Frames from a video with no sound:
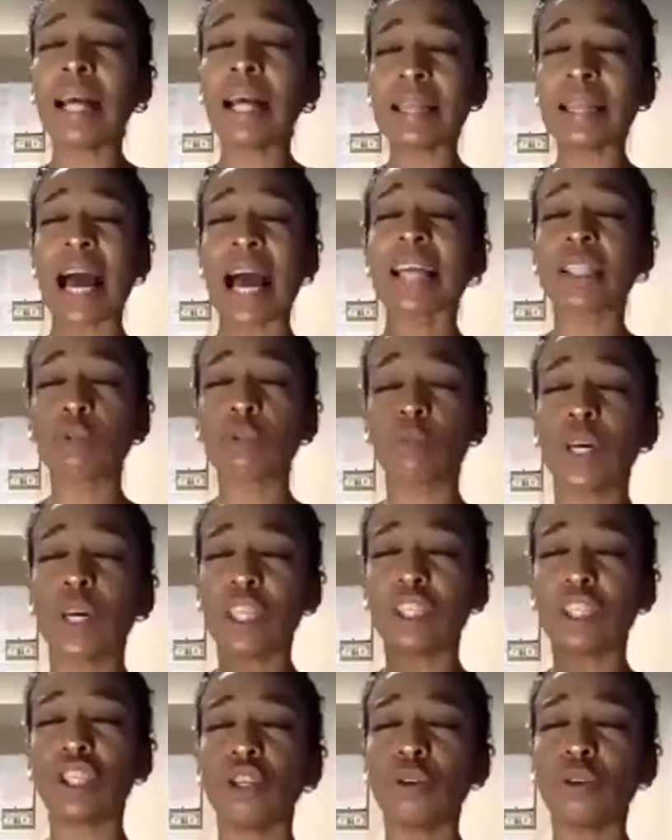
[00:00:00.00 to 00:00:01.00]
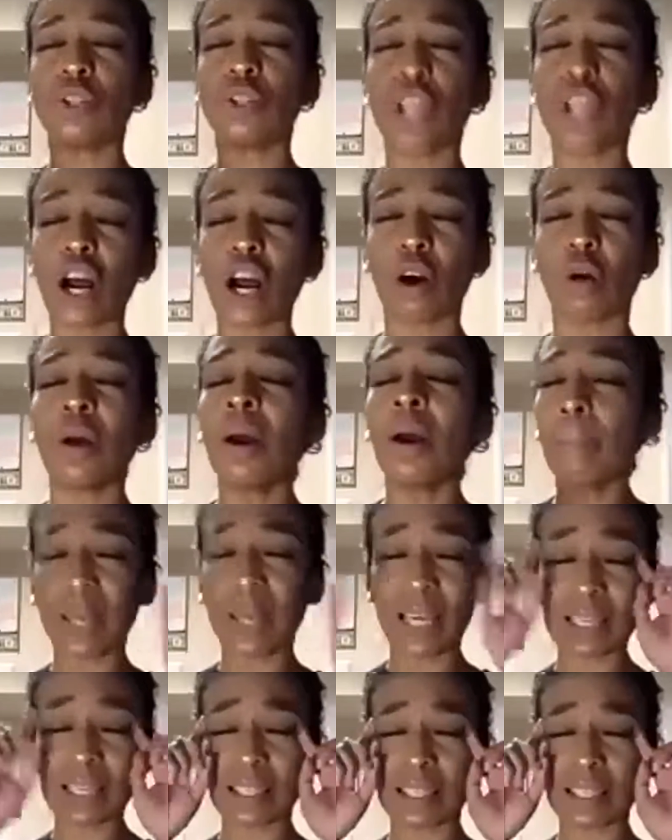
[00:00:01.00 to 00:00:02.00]
That's when you know,
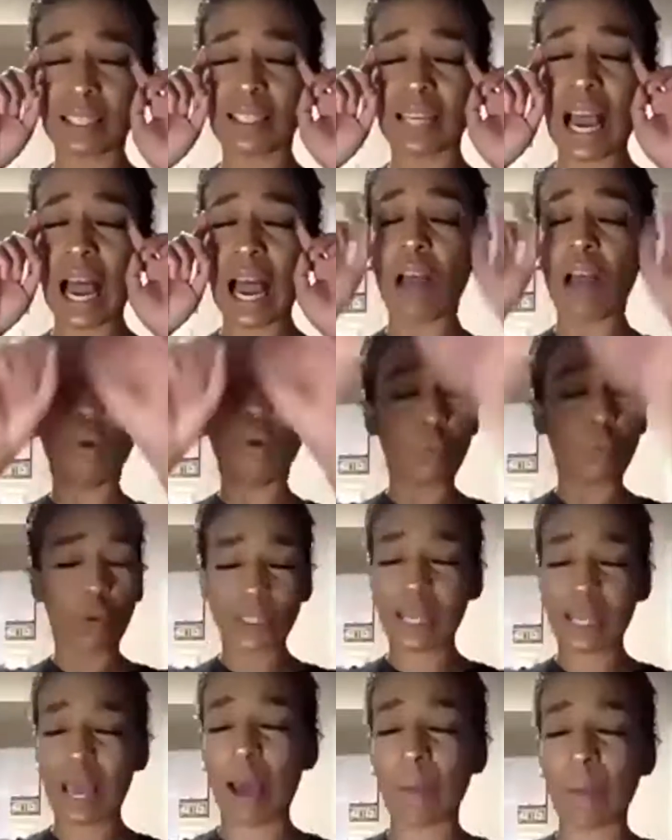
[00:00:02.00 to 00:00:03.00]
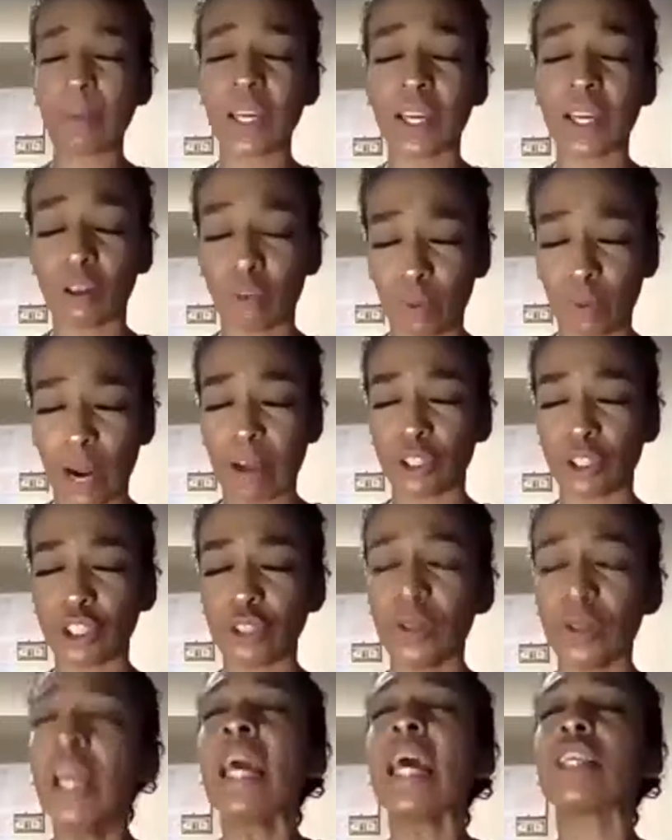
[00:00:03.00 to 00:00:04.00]
because it's not what's happening around
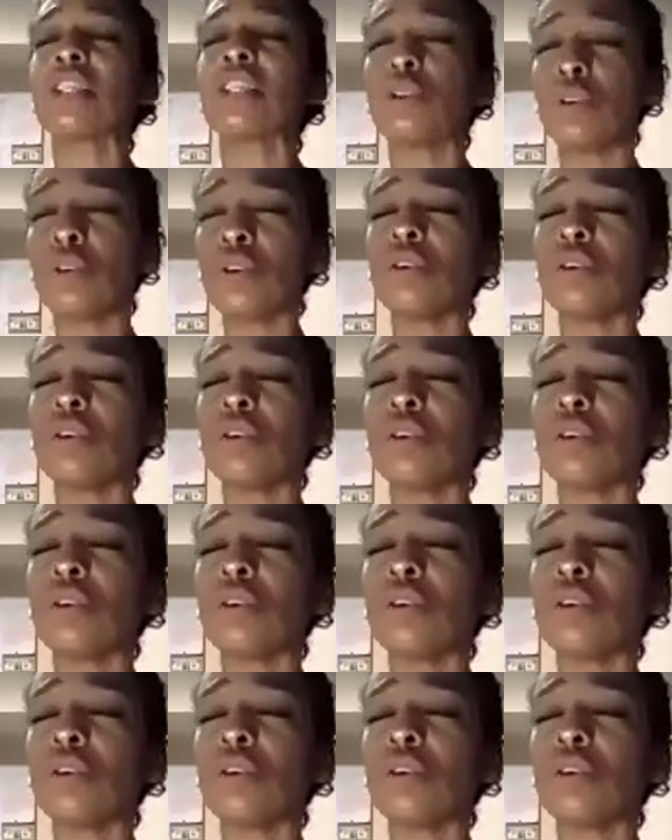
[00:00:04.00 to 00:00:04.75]
you. It's who you